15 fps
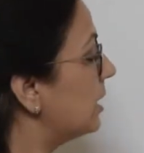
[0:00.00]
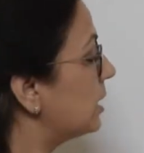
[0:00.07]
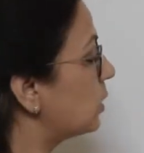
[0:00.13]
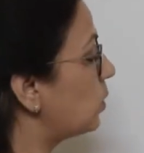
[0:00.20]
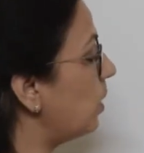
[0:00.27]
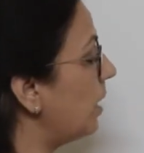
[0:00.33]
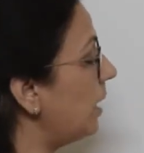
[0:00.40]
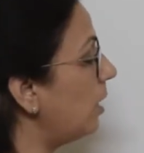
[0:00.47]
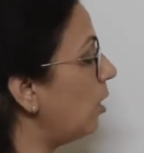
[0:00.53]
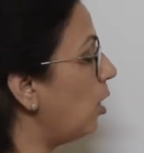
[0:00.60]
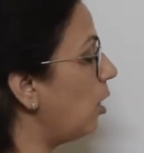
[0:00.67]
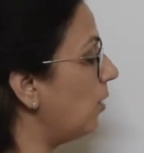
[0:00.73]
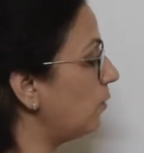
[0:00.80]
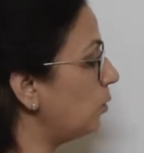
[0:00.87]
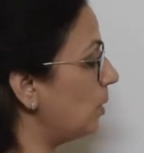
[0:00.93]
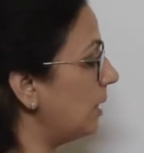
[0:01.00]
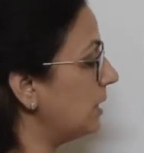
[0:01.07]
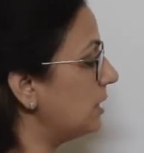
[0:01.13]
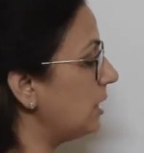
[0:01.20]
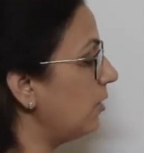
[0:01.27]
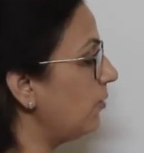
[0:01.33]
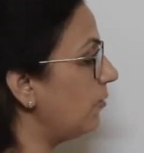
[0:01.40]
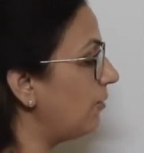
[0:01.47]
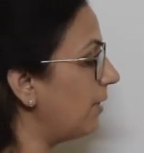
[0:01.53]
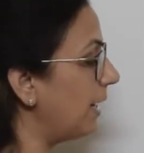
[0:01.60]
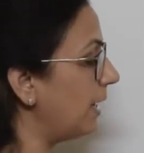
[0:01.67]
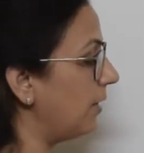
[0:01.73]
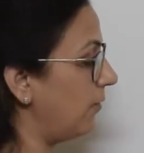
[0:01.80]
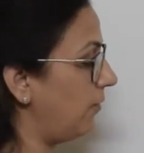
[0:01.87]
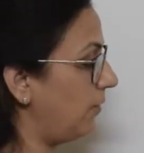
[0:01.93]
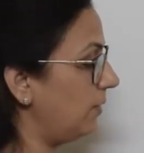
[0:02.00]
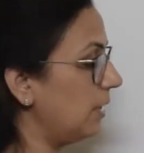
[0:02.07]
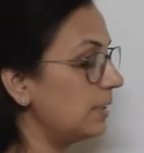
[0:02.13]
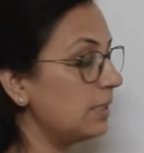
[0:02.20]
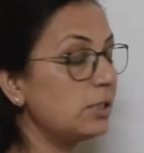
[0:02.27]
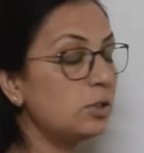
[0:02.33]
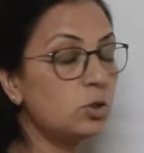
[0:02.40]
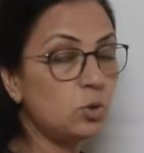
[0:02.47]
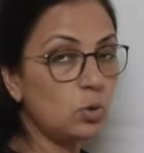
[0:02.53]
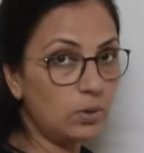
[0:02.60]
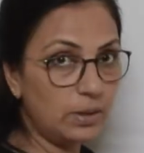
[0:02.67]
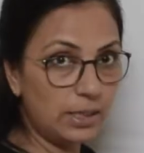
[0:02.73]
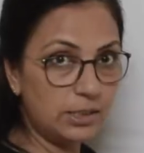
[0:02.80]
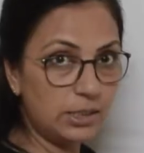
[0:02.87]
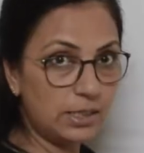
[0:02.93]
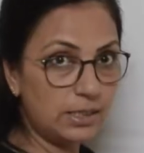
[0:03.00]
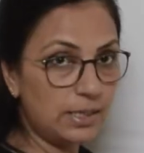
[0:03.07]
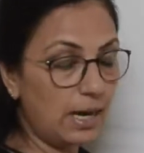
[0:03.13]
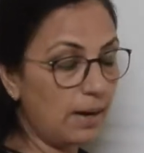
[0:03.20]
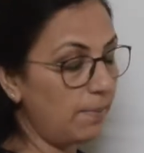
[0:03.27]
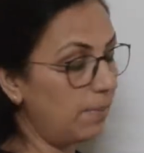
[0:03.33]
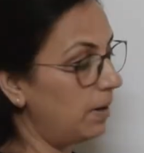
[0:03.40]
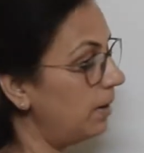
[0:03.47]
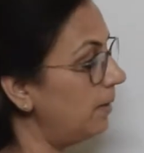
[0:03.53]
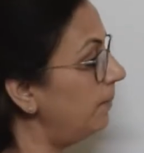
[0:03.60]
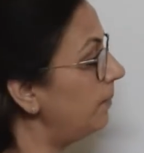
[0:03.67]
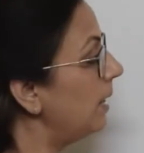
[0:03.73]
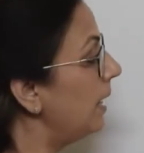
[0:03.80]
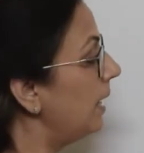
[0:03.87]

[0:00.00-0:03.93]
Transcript: Square of 25, this is 2 digit number,